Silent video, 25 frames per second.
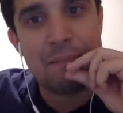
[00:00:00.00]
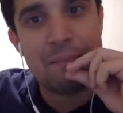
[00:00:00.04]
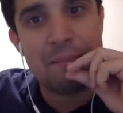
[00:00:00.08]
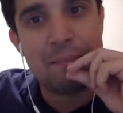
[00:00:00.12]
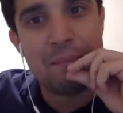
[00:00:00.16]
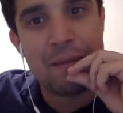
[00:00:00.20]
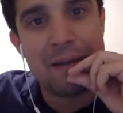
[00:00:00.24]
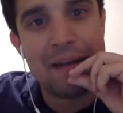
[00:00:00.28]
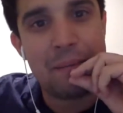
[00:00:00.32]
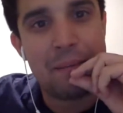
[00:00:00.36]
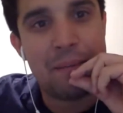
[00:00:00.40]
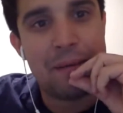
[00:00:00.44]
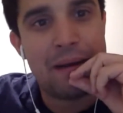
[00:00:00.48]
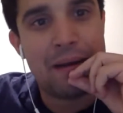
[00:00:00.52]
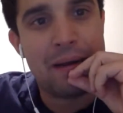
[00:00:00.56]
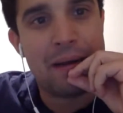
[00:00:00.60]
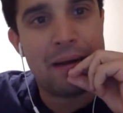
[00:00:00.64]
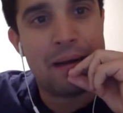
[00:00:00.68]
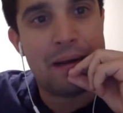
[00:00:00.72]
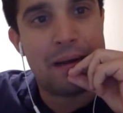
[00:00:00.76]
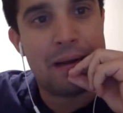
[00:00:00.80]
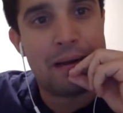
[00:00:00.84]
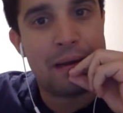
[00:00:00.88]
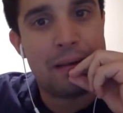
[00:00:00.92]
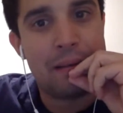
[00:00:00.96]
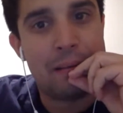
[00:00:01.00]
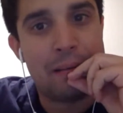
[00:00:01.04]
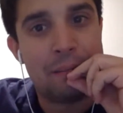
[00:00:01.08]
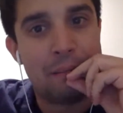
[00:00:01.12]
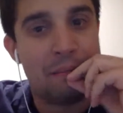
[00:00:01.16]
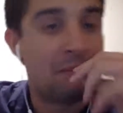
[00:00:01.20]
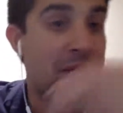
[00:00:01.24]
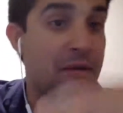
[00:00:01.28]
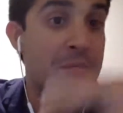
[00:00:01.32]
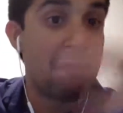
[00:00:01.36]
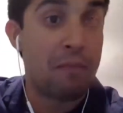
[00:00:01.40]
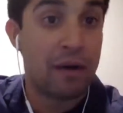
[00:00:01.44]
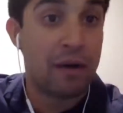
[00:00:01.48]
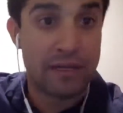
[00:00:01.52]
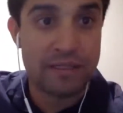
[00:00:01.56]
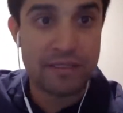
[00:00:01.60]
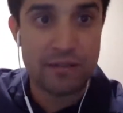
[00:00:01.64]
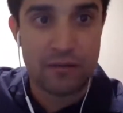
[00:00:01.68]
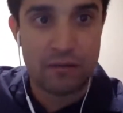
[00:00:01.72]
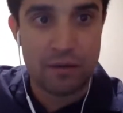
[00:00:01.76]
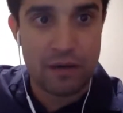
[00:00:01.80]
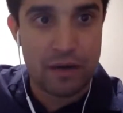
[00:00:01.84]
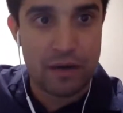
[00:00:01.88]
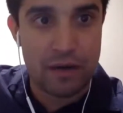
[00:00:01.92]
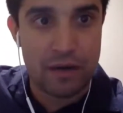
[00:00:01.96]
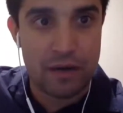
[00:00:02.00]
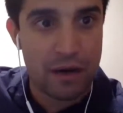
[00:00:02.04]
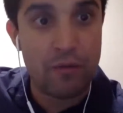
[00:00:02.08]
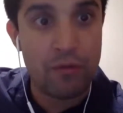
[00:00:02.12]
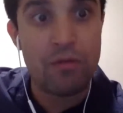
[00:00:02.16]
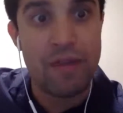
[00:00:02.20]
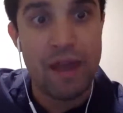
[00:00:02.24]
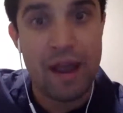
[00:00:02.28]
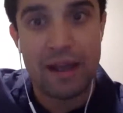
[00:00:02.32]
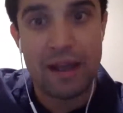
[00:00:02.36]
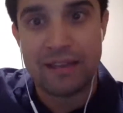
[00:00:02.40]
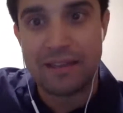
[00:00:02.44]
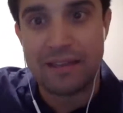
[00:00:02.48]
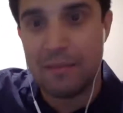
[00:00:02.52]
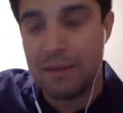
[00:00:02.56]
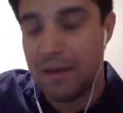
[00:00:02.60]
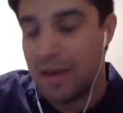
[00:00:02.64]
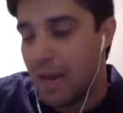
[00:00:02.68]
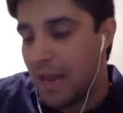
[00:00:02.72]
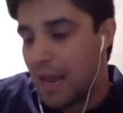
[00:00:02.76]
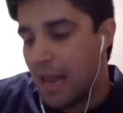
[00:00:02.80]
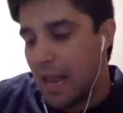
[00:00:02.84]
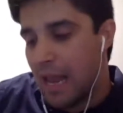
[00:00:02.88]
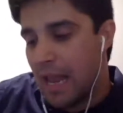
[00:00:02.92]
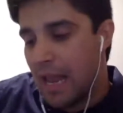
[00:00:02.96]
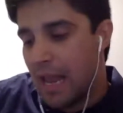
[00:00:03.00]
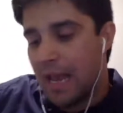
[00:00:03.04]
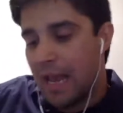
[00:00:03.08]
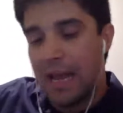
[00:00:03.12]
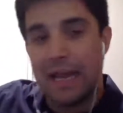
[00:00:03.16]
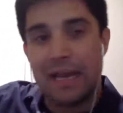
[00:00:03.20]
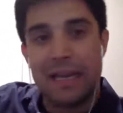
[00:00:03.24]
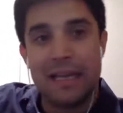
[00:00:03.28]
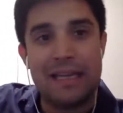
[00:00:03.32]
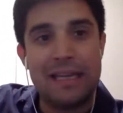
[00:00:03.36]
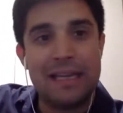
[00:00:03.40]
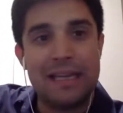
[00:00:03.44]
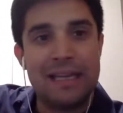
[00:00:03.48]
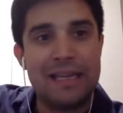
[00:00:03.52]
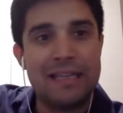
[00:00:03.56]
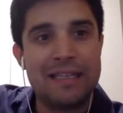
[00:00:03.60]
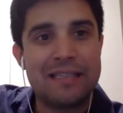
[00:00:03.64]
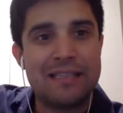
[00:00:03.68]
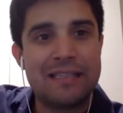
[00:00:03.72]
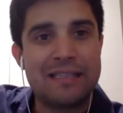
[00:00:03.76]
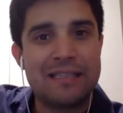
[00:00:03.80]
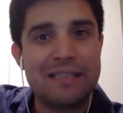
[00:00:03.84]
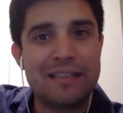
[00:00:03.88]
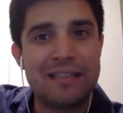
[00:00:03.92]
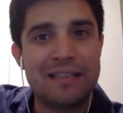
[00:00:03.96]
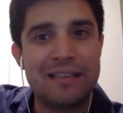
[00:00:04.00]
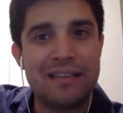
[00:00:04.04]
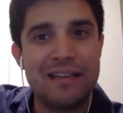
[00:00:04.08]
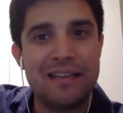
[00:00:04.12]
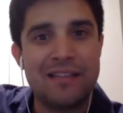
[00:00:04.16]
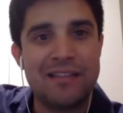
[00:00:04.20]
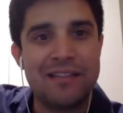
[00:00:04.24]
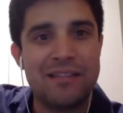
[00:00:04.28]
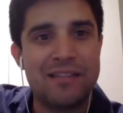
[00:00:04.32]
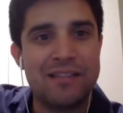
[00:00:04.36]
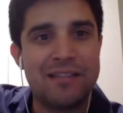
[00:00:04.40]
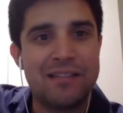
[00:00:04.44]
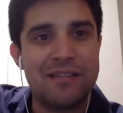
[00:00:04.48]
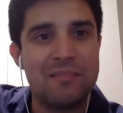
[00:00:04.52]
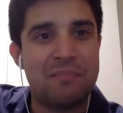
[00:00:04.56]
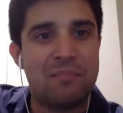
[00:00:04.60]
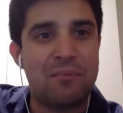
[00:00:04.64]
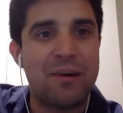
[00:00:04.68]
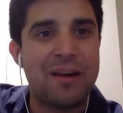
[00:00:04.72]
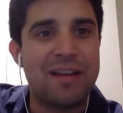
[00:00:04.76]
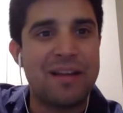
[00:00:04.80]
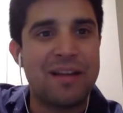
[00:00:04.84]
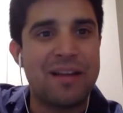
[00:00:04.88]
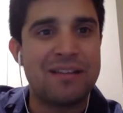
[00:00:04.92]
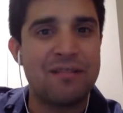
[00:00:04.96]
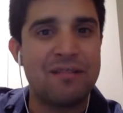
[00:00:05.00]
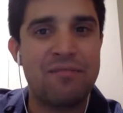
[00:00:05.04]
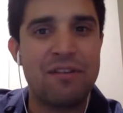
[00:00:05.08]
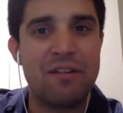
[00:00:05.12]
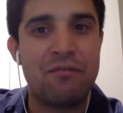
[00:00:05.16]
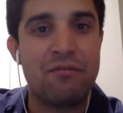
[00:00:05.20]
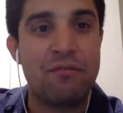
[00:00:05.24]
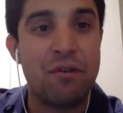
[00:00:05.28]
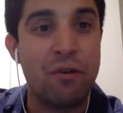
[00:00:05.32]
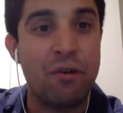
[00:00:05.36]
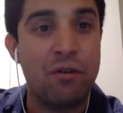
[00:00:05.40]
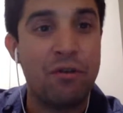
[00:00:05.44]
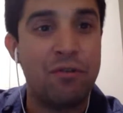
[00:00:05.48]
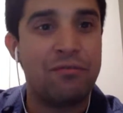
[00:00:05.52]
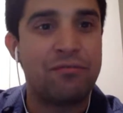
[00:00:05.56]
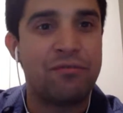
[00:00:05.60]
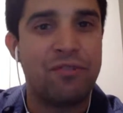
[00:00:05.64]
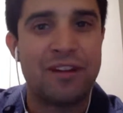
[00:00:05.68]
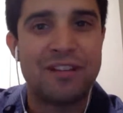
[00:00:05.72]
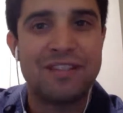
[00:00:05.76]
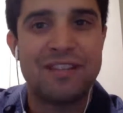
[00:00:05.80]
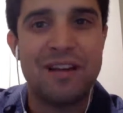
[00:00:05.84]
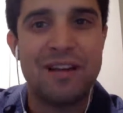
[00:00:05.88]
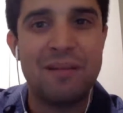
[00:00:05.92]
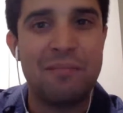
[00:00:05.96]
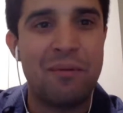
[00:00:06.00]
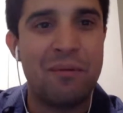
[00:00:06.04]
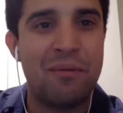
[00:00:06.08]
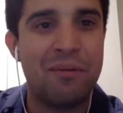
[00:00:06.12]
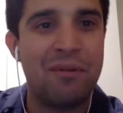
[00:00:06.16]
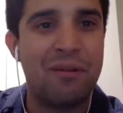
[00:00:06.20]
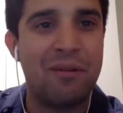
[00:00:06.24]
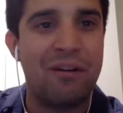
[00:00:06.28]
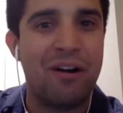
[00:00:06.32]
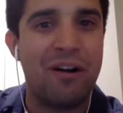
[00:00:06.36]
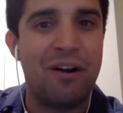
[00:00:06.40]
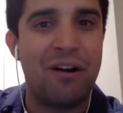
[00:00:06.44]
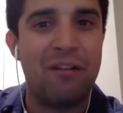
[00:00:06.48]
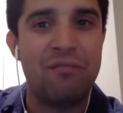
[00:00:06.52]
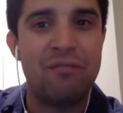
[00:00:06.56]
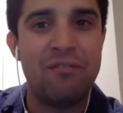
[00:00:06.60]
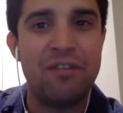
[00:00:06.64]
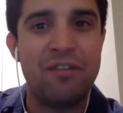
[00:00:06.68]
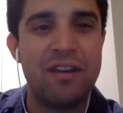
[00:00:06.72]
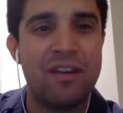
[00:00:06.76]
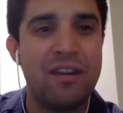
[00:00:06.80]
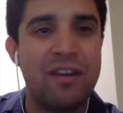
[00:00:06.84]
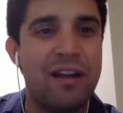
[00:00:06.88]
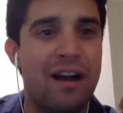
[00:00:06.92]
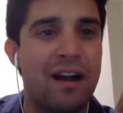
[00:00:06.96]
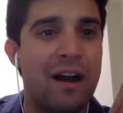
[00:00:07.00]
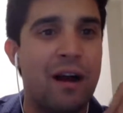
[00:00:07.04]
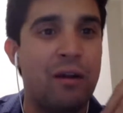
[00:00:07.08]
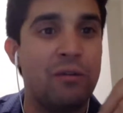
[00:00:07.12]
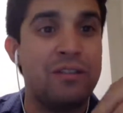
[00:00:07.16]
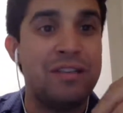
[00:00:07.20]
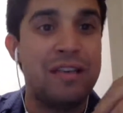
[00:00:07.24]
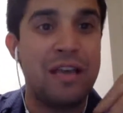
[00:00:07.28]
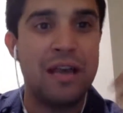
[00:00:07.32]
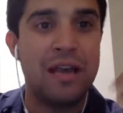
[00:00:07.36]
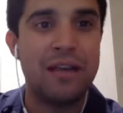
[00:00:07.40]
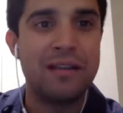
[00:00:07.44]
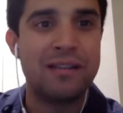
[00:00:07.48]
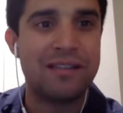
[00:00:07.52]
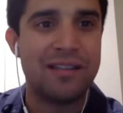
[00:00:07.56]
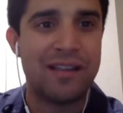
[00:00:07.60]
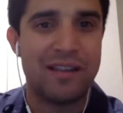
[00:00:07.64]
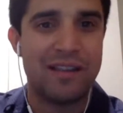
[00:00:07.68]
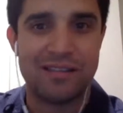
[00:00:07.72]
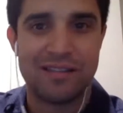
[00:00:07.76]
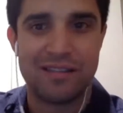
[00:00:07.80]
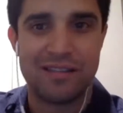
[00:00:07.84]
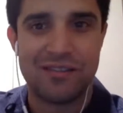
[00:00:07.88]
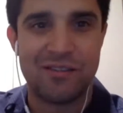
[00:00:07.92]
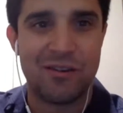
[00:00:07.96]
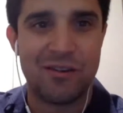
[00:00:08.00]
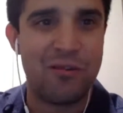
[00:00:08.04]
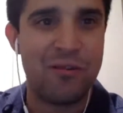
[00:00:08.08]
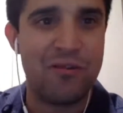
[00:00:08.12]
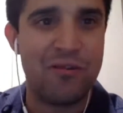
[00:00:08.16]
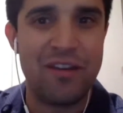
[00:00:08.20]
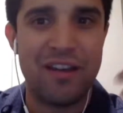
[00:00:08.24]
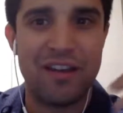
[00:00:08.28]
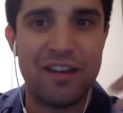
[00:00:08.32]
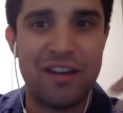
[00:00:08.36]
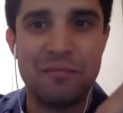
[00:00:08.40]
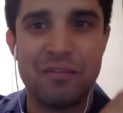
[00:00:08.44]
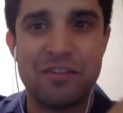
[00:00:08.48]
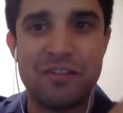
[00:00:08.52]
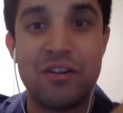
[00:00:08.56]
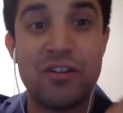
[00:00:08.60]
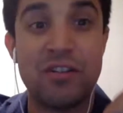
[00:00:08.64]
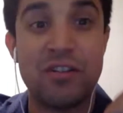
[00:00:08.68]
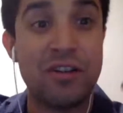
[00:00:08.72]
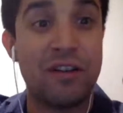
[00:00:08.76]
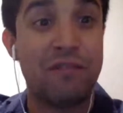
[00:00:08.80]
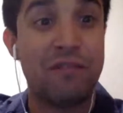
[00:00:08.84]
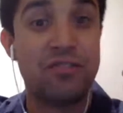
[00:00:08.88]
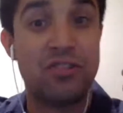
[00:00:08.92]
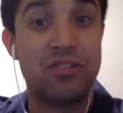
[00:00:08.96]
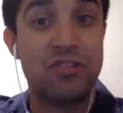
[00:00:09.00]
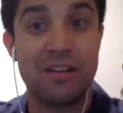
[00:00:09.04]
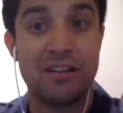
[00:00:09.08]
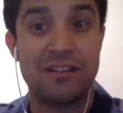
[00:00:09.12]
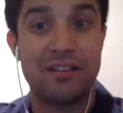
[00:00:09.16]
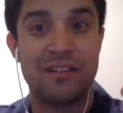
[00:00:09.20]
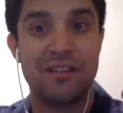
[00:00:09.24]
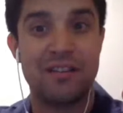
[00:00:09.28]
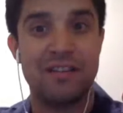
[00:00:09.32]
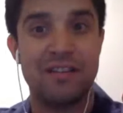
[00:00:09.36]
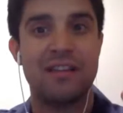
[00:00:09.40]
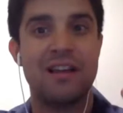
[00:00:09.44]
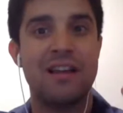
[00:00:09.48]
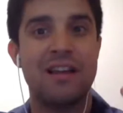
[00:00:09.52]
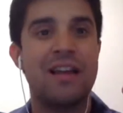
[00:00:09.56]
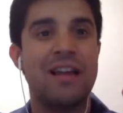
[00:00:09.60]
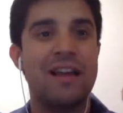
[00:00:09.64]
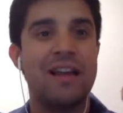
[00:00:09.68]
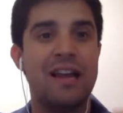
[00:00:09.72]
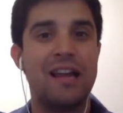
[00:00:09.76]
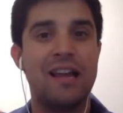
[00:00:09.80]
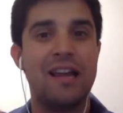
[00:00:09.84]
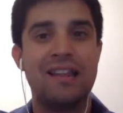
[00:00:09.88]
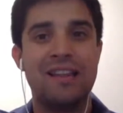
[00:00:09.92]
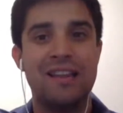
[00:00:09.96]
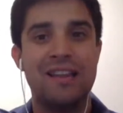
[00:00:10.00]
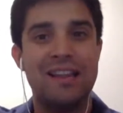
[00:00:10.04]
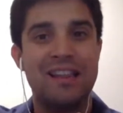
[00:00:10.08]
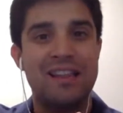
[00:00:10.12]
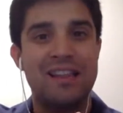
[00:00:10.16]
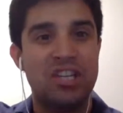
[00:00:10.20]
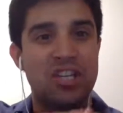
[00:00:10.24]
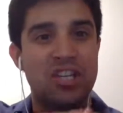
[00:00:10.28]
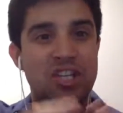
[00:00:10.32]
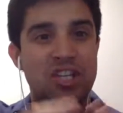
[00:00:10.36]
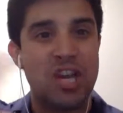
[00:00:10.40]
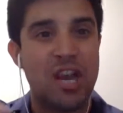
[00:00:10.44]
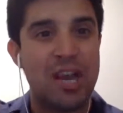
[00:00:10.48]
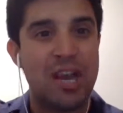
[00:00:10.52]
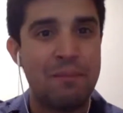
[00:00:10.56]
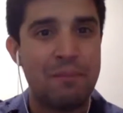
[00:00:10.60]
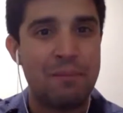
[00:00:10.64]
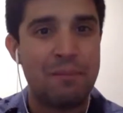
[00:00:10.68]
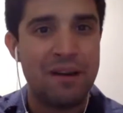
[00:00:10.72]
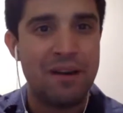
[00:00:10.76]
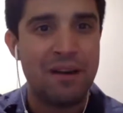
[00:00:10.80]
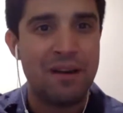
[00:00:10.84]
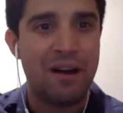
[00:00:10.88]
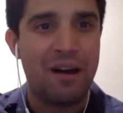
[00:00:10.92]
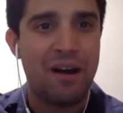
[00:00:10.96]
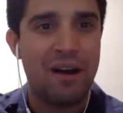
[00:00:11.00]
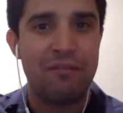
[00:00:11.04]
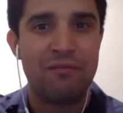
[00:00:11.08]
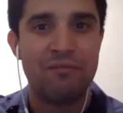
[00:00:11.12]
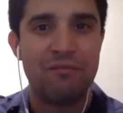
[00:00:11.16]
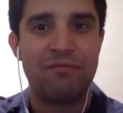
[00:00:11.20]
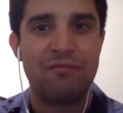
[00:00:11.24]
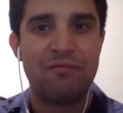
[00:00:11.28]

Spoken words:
My remarks are on that. I mean, it's impressive the role, for example, of the audiencias. So the administration of justice in the shaping of